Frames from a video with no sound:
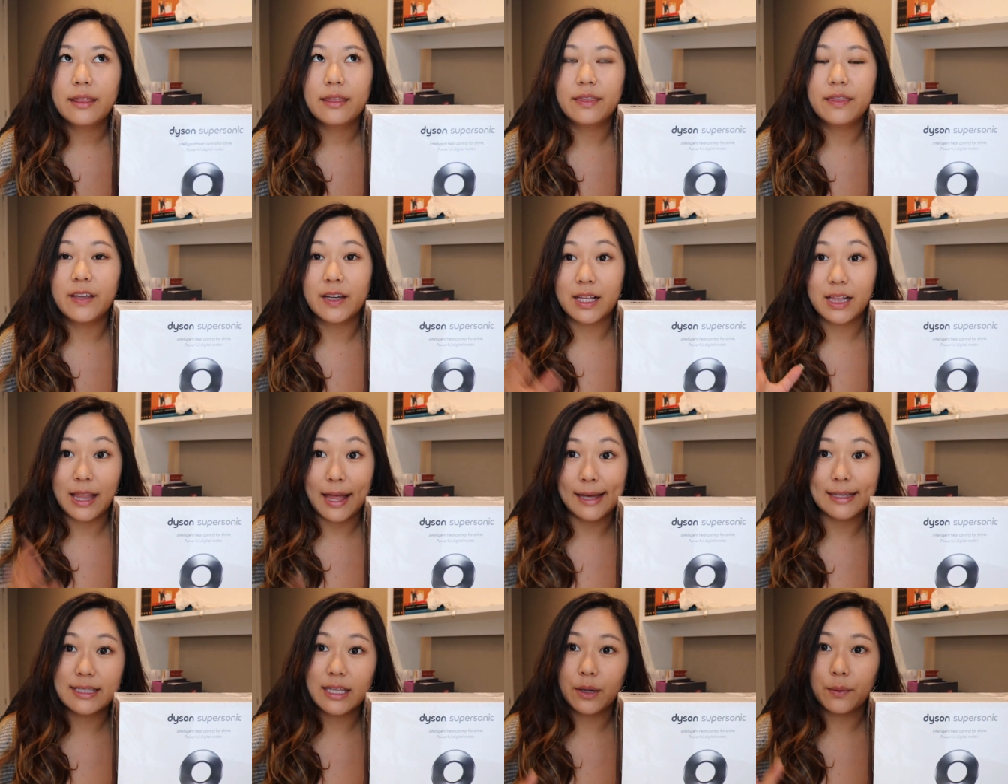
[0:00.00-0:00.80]
the
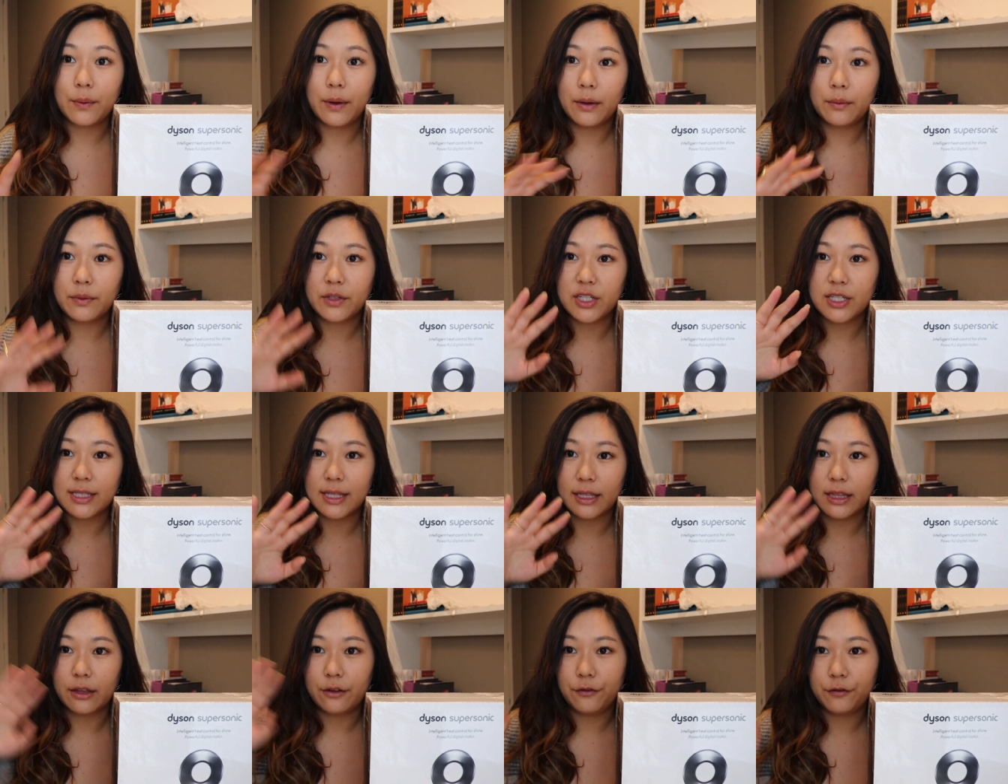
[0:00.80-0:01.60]
classic one which
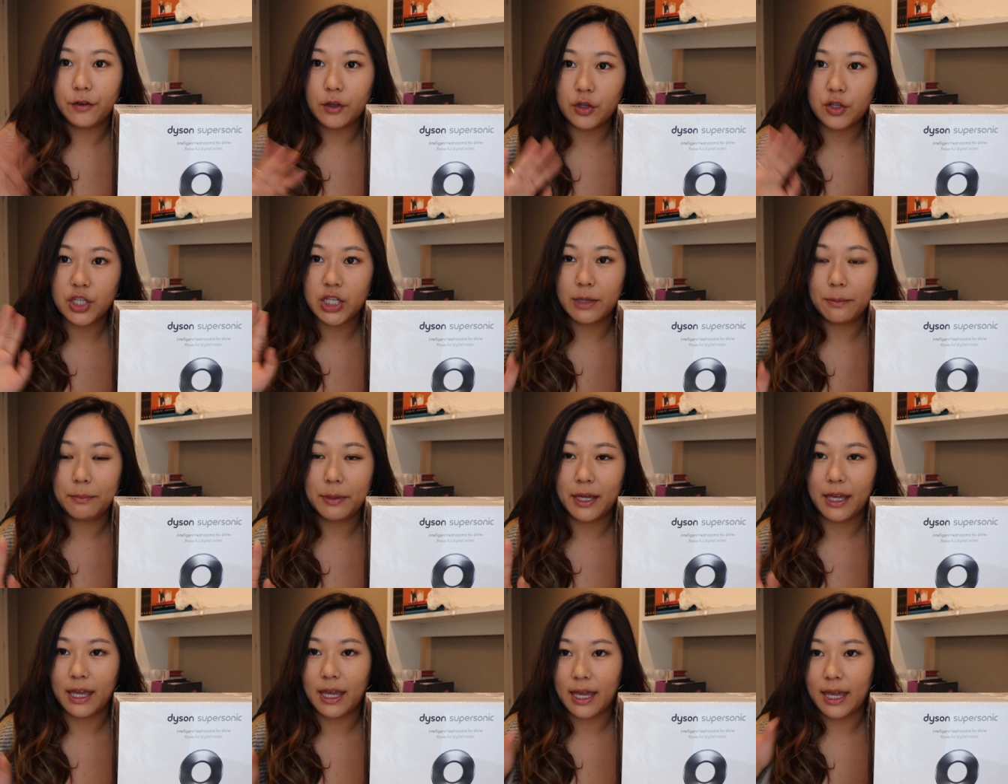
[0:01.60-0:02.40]
is like the fuchsia
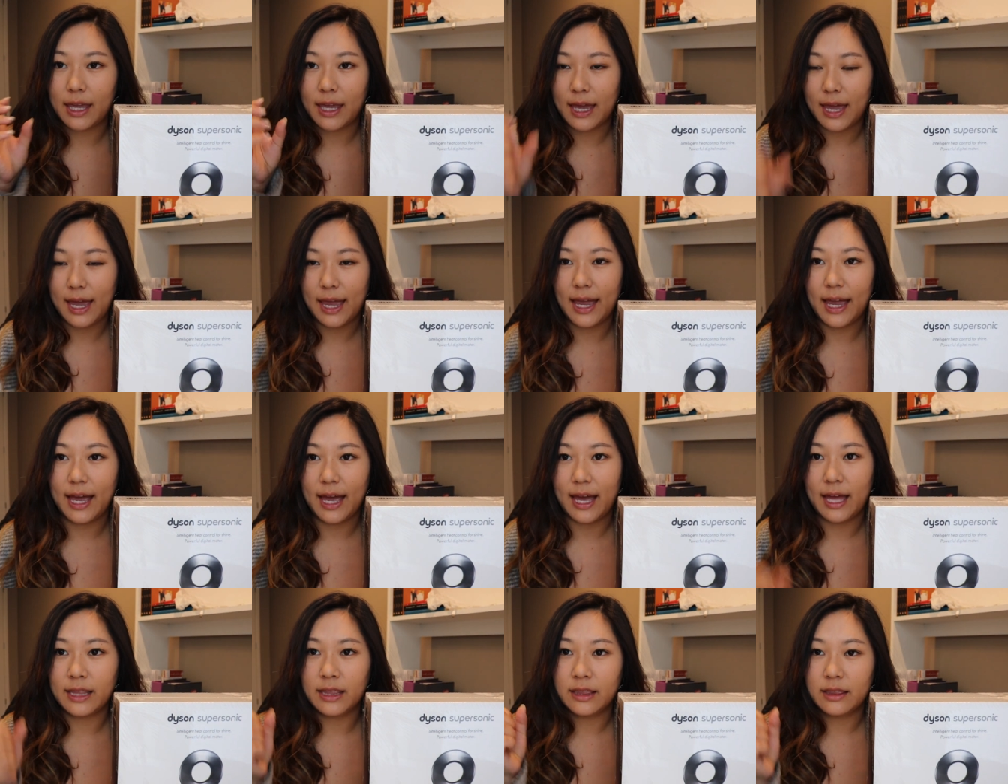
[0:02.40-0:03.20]
pink
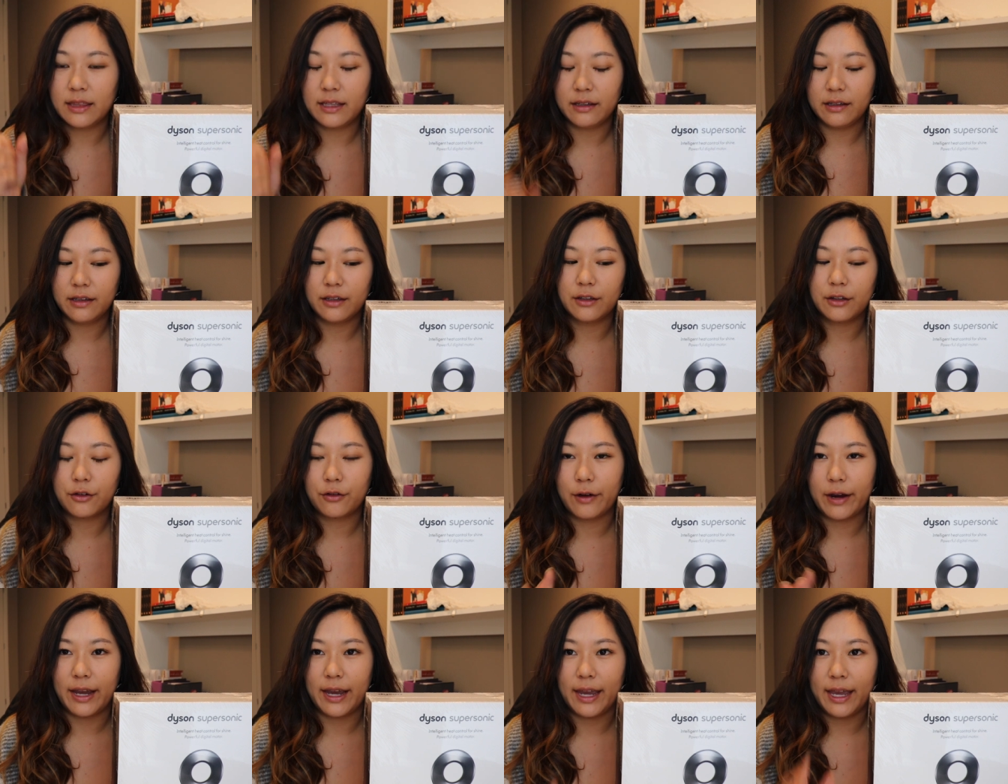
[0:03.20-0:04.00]
and the
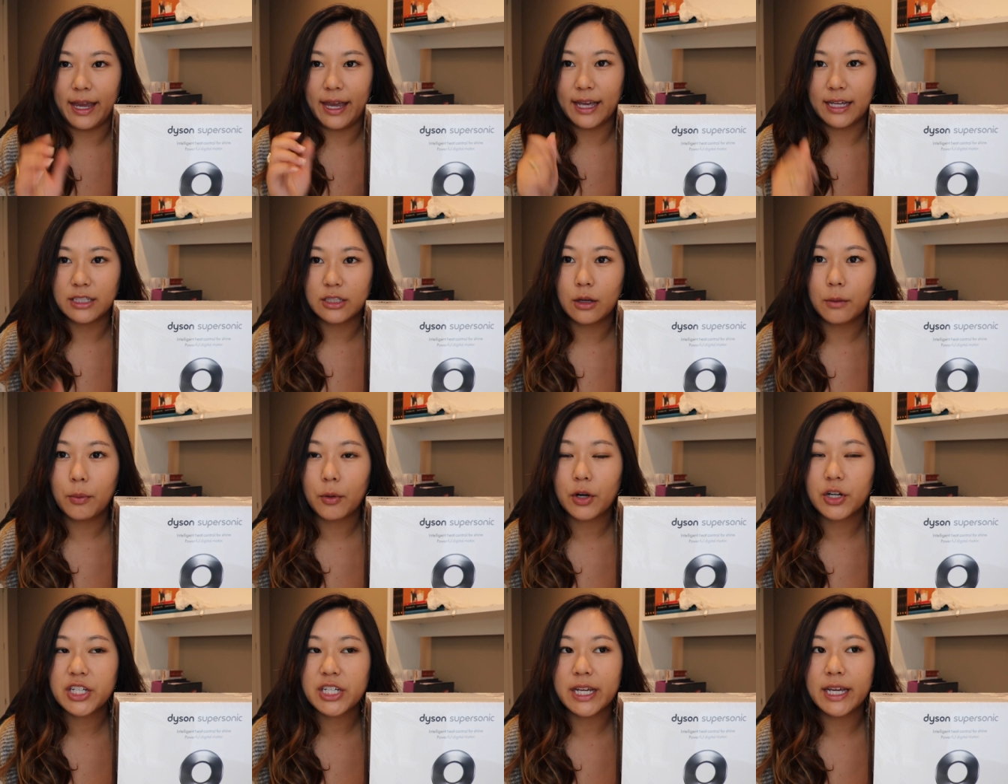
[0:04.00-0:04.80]
gray handle
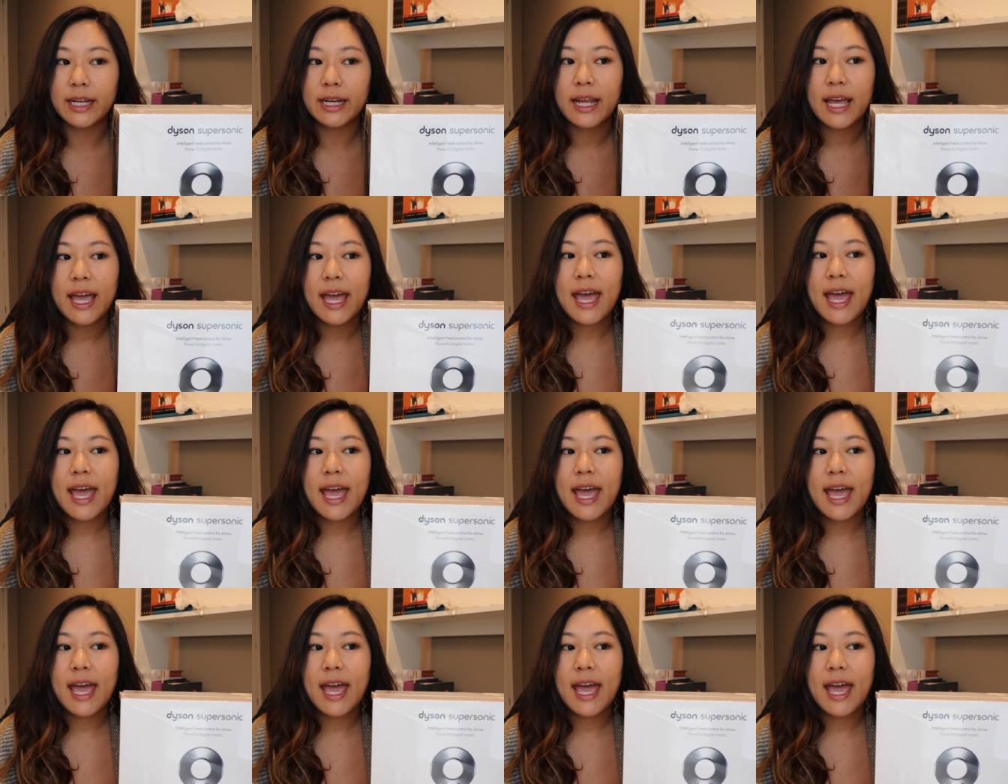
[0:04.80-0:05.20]
portion